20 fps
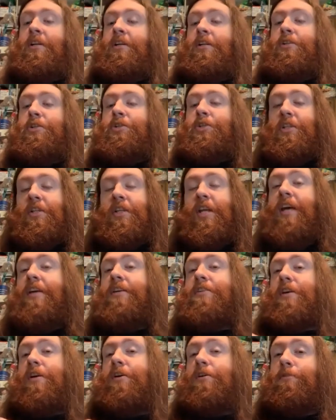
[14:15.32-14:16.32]
she
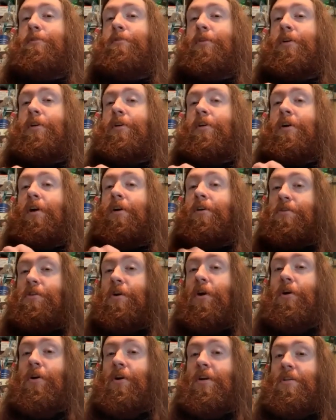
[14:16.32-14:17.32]
takes over her
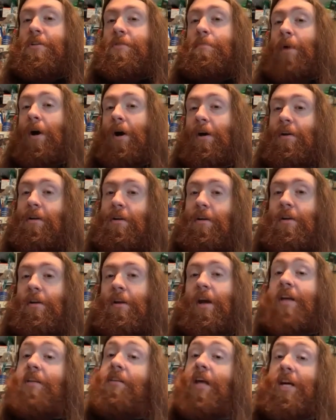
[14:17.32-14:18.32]
target's body
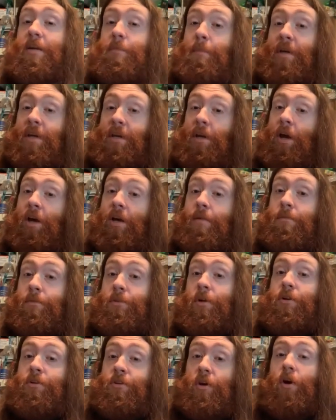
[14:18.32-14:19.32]
and like becomes
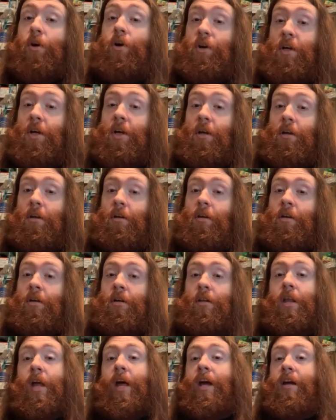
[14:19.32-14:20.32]
her target.
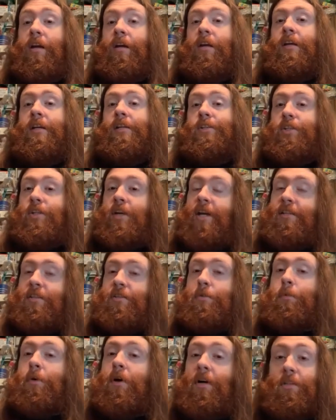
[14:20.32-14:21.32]
Like she has
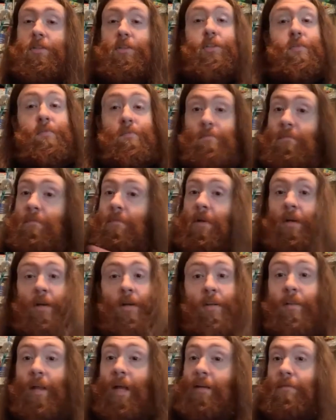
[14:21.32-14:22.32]
to watch
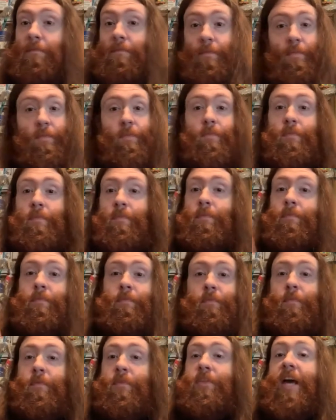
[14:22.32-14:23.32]
like
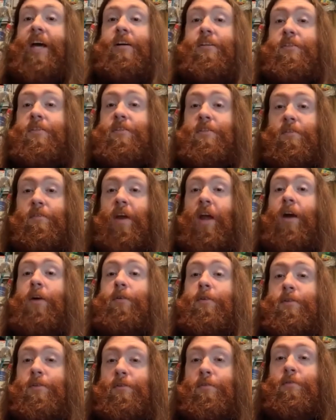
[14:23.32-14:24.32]
thousands of
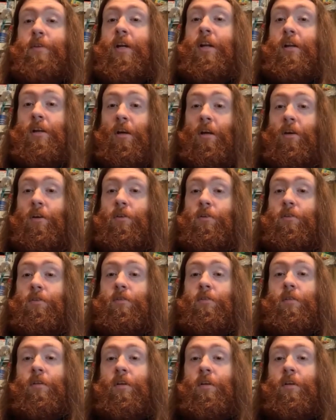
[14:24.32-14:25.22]
hours of video,